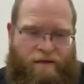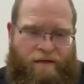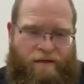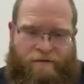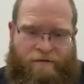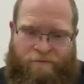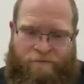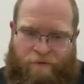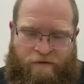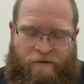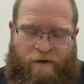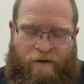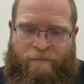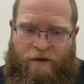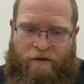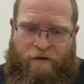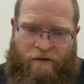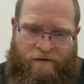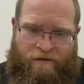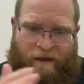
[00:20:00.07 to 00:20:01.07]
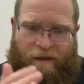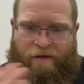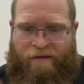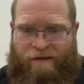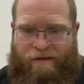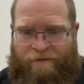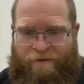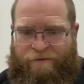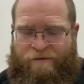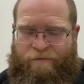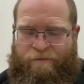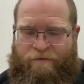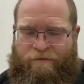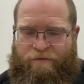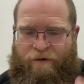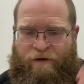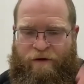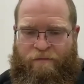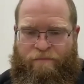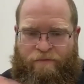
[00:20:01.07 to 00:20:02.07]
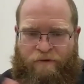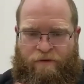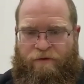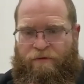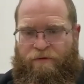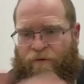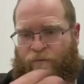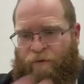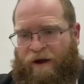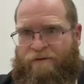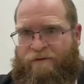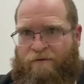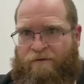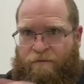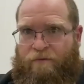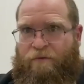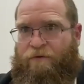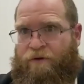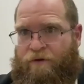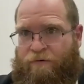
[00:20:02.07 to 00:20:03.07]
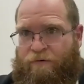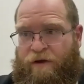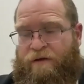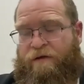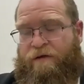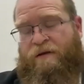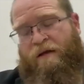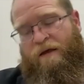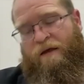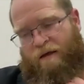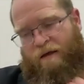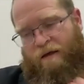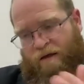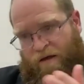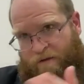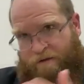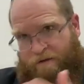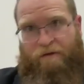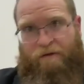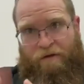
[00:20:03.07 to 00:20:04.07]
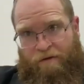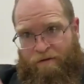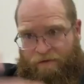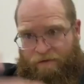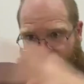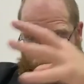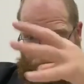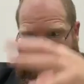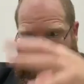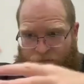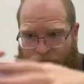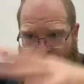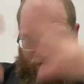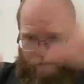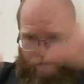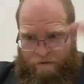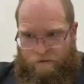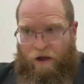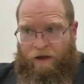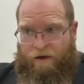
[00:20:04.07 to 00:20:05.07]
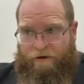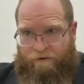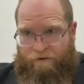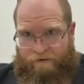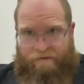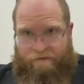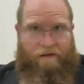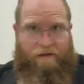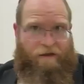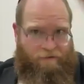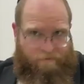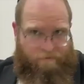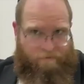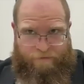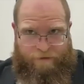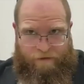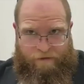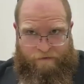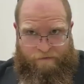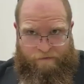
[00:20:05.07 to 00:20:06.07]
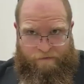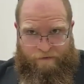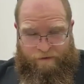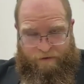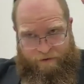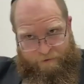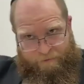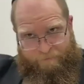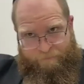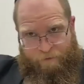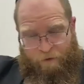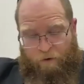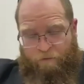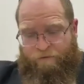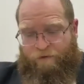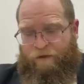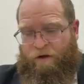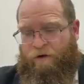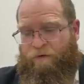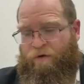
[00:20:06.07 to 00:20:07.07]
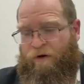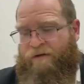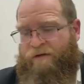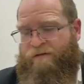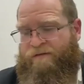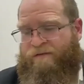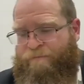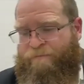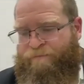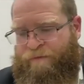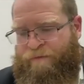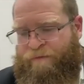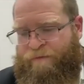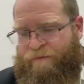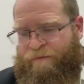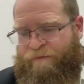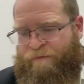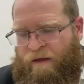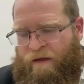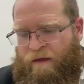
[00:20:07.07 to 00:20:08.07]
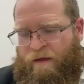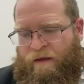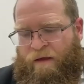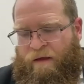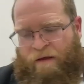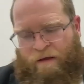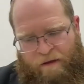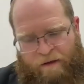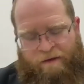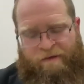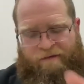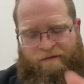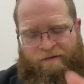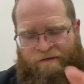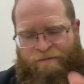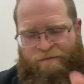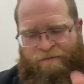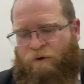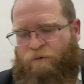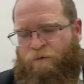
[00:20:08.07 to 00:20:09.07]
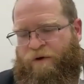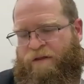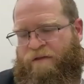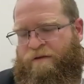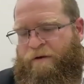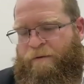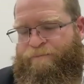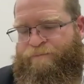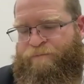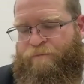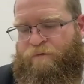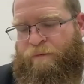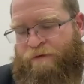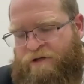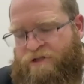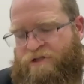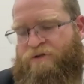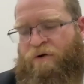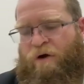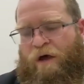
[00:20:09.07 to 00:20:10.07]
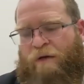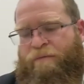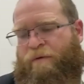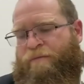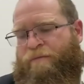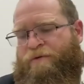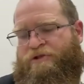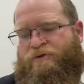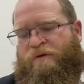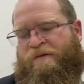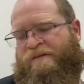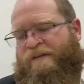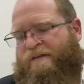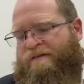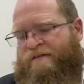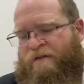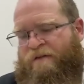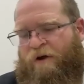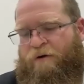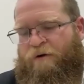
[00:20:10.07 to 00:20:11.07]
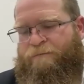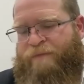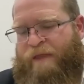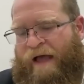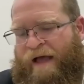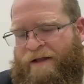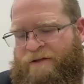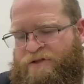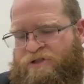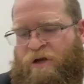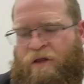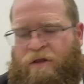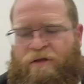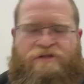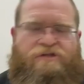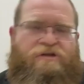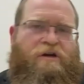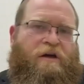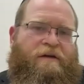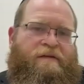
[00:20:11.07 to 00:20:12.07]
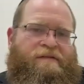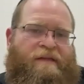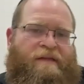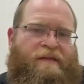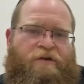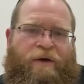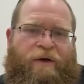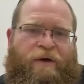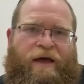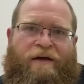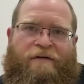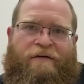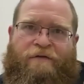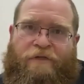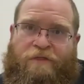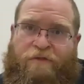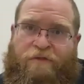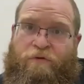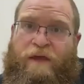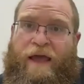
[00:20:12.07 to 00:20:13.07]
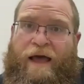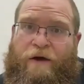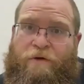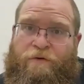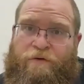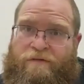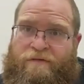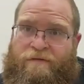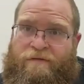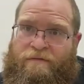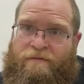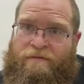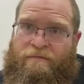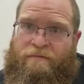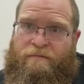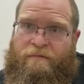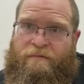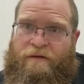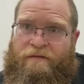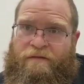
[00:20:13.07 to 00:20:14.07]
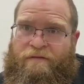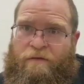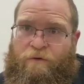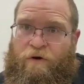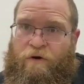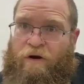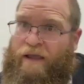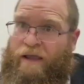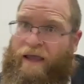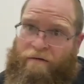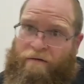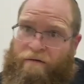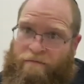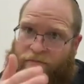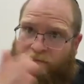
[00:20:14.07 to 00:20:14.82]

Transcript: from the time that you can tell the difference between blue and white or blue and green until the entire sun is over the horizon. It's a small window. Rabbi Yeshua says no, ad shalosh shayos, that you have 3 hours into the morning. Again,